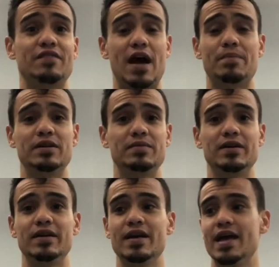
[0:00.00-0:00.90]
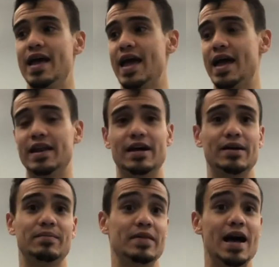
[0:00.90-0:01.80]
happen to me, and
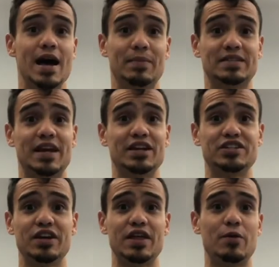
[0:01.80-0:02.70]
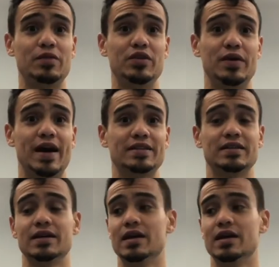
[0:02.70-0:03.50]
um, yeah, I'm excited to share that with you guys.